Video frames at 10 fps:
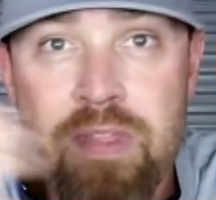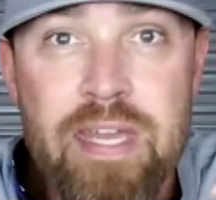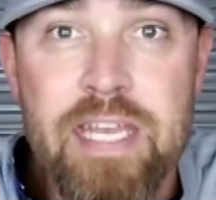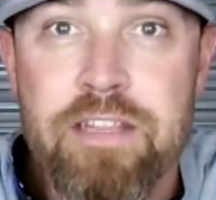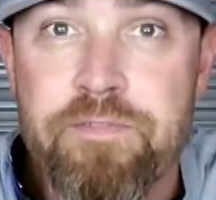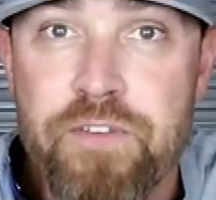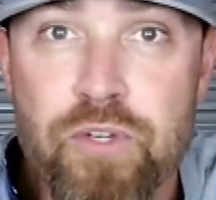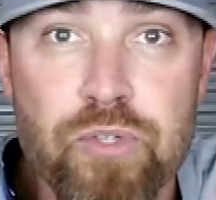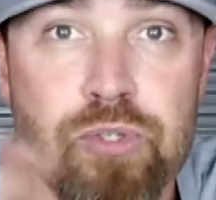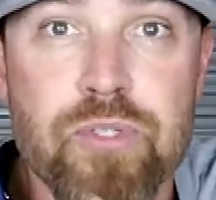And heat the
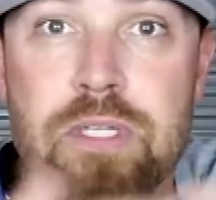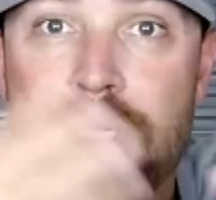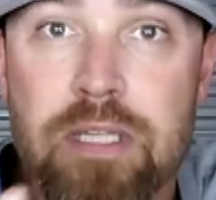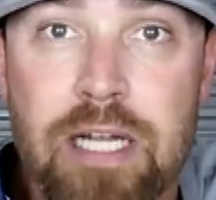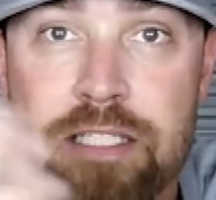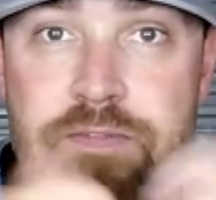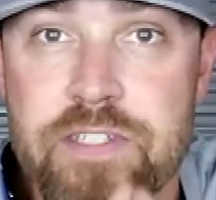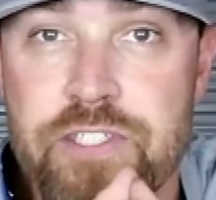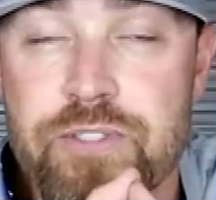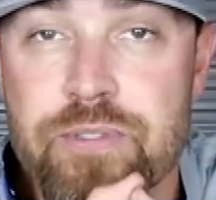fuel, lots of
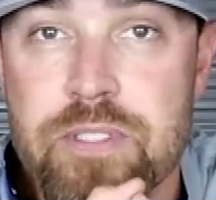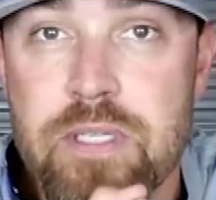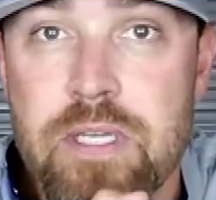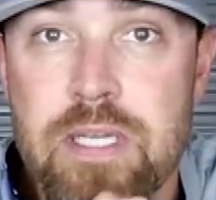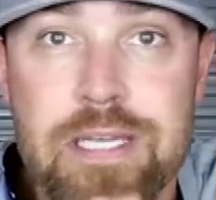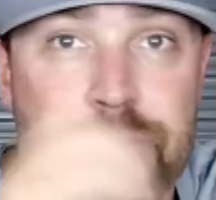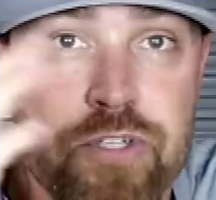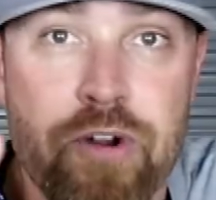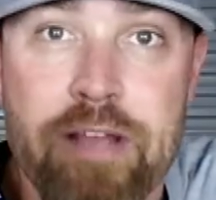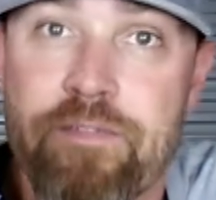issues. It was
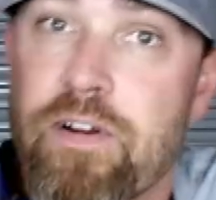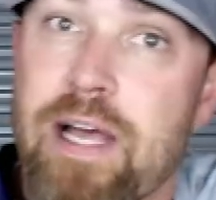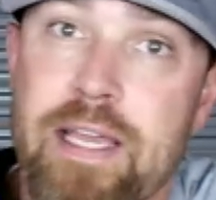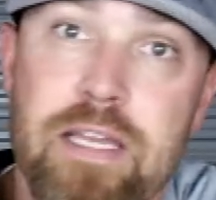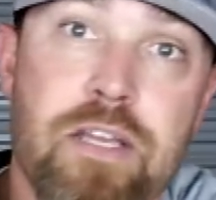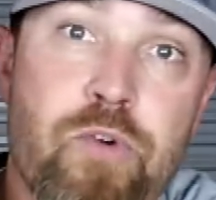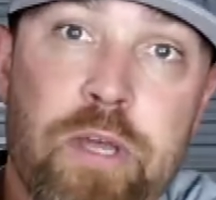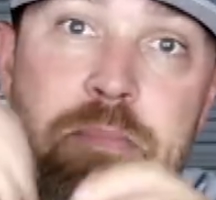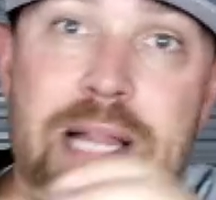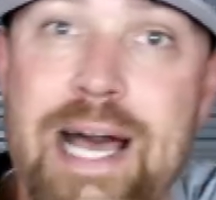great for like
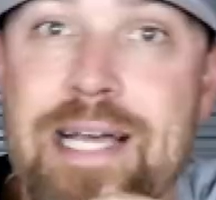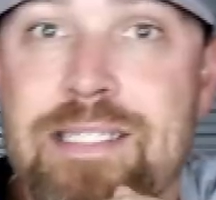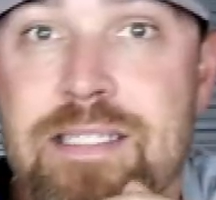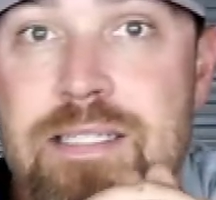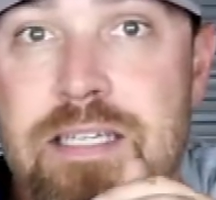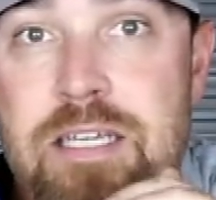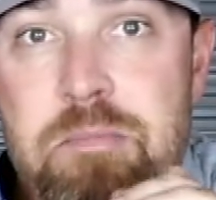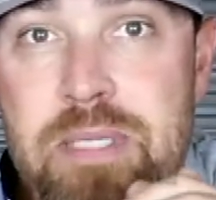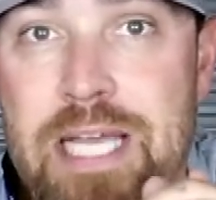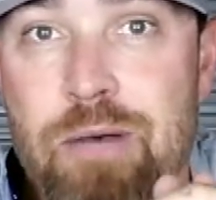quick blasts,
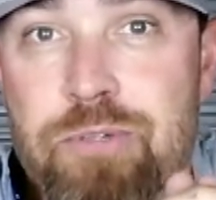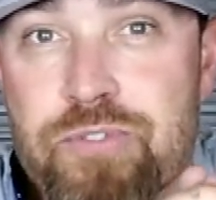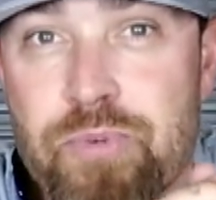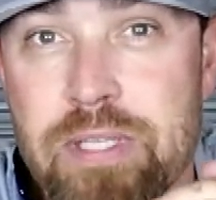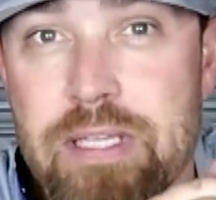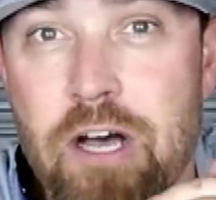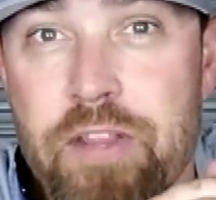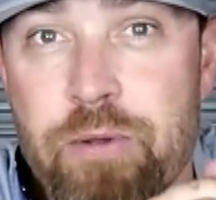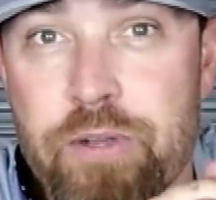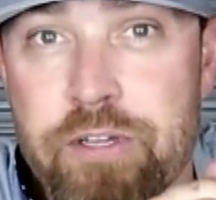but that was really all
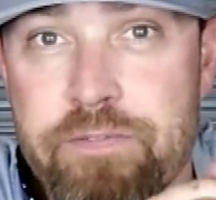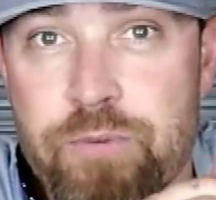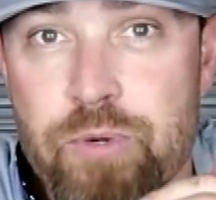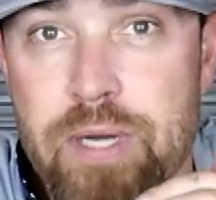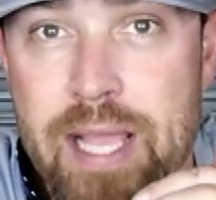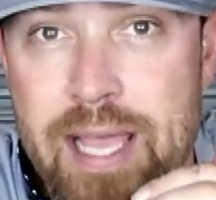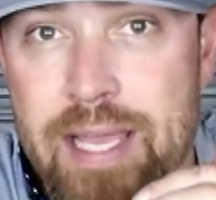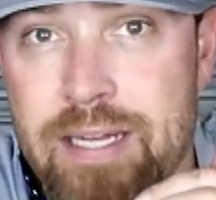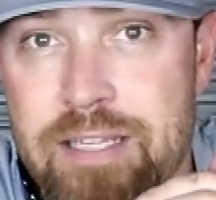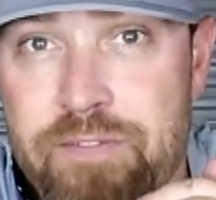they were good for.
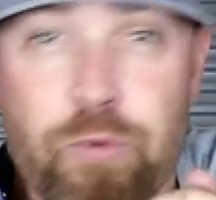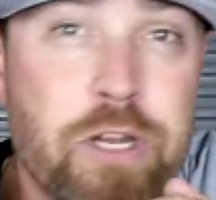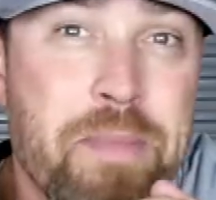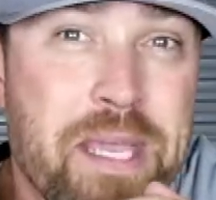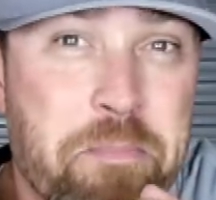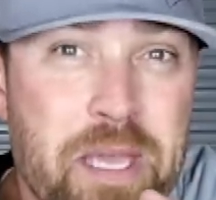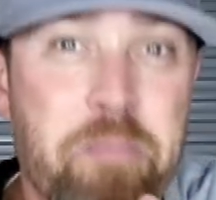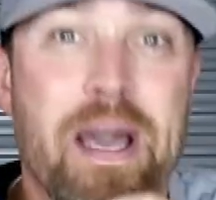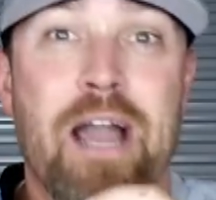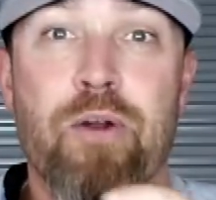And if you wanted to make
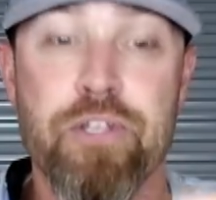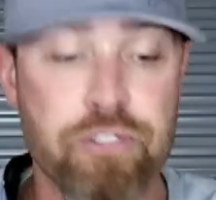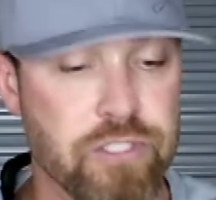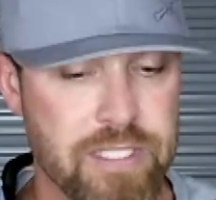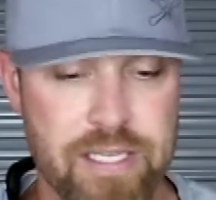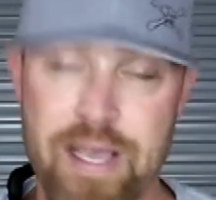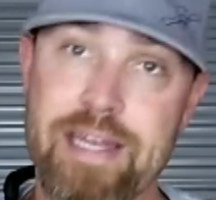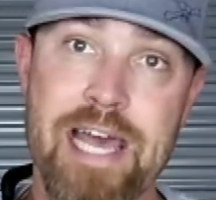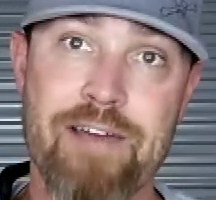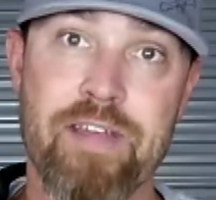big power, usually you
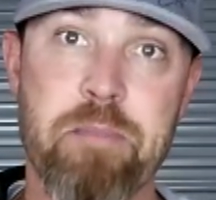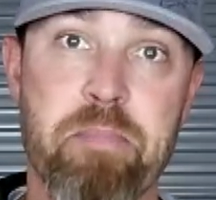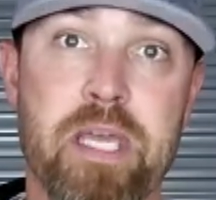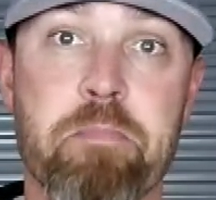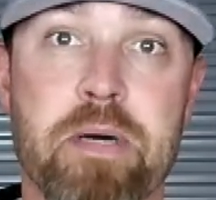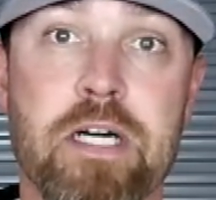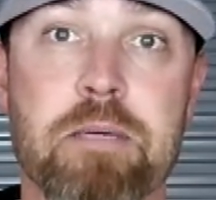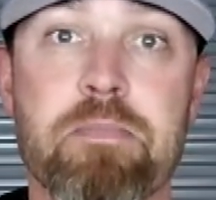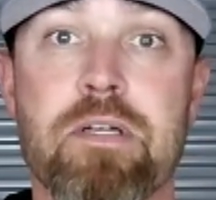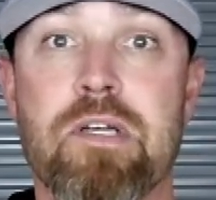had to have a big
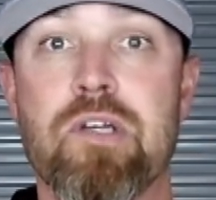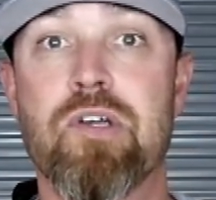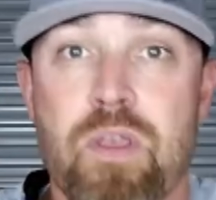pump.